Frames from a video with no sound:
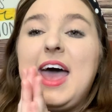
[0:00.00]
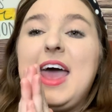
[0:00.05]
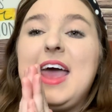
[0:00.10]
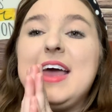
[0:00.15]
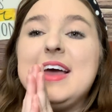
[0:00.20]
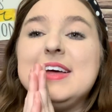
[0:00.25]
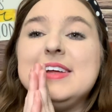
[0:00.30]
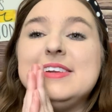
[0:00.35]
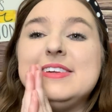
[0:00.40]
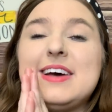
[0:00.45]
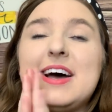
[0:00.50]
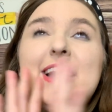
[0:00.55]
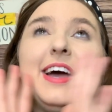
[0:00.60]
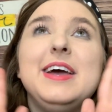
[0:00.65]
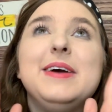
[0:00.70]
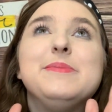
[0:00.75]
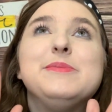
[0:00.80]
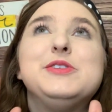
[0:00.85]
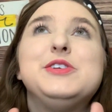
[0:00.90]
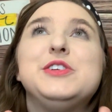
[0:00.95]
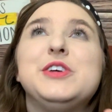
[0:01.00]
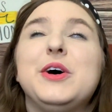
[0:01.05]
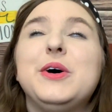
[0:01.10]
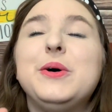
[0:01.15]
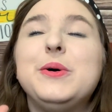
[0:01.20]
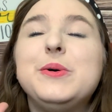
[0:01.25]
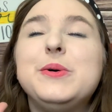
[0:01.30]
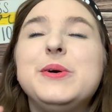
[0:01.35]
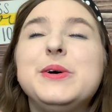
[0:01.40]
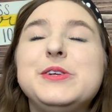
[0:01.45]
And I am
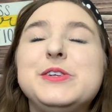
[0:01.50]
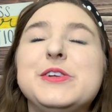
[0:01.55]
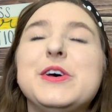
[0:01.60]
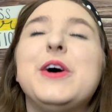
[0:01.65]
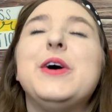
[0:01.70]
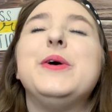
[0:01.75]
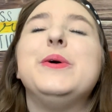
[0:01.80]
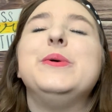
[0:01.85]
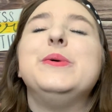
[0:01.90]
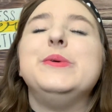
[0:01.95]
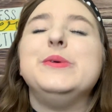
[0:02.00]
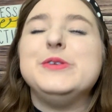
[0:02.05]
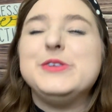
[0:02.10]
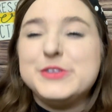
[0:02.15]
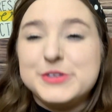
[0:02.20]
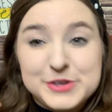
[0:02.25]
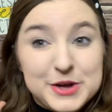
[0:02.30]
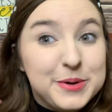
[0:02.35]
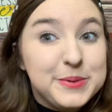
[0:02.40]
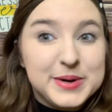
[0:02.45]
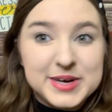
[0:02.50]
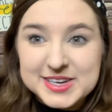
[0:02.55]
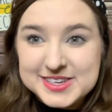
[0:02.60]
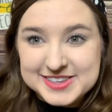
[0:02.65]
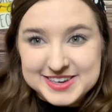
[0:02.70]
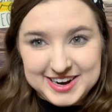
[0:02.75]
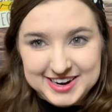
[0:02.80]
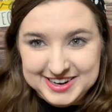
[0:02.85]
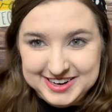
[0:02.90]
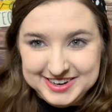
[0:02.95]
so, so, so
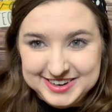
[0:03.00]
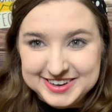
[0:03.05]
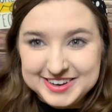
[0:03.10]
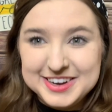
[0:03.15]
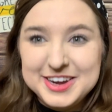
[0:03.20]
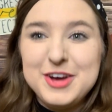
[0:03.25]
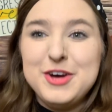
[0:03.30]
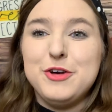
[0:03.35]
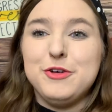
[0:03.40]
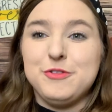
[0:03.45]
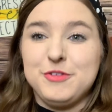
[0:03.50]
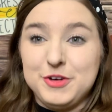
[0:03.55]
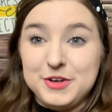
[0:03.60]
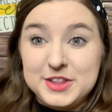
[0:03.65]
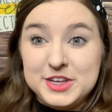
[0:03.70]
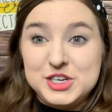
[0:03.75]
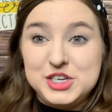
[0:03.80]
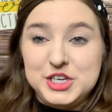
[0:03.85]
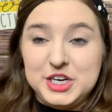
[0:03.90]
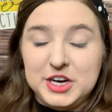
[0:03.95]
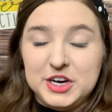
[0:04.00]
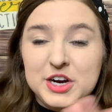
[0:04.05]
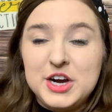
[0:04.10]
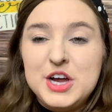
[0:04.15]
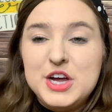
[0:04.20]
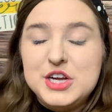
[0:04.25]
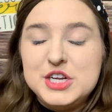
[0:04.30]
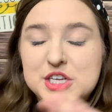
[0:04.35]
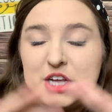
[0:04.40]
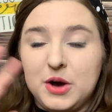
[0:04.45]
excited for this year.
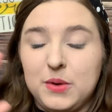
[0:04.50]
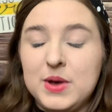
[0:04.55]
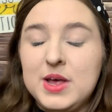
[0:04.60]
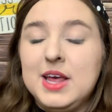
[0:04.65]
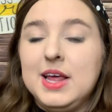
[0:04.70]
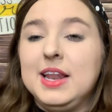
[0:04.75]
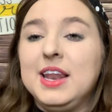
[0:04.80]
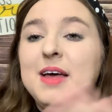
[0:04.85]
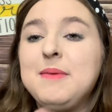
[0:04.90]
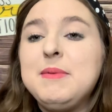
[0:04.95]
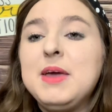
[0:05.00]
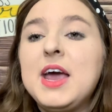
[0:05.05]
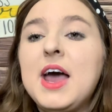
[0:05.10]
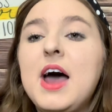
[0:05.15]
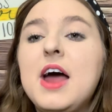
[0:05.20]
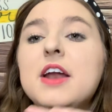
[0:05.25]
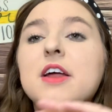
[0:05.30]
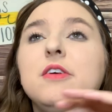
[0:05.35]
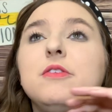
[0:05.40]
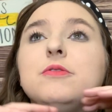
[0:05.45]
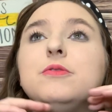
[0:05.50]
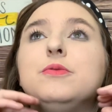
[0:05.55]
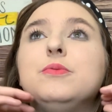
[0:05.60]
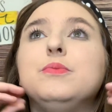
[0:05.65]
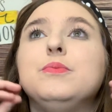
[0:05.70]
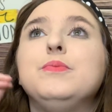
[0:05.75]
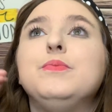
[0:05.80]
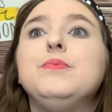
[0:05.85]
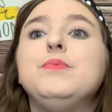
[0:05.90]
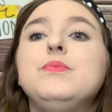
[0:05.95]
So let me kind of
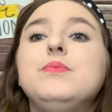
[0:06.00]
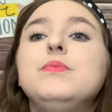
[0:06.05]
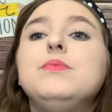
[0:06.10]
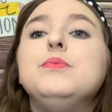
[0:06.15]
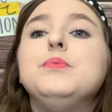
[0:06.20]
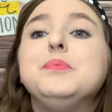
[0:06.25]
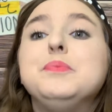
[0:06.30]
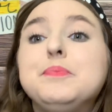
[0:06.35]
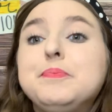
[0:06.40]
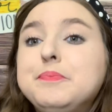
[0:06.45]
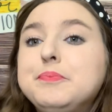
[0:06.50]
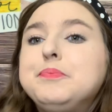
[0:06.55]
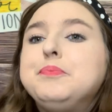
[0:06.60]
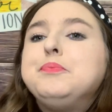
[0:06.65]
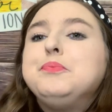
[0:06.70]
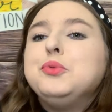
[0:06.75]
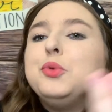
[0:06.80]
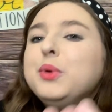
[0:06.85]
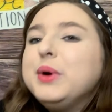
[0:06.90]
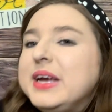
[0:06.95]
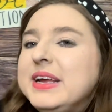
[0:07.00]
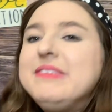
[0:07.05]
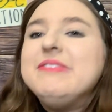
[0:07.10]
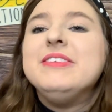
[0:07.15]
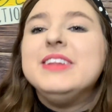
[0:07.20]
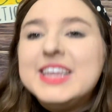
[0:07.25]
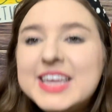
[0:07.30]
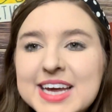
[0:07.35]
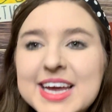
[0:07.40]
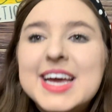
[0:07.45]

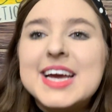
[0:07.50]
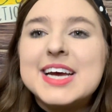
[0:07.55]
briefly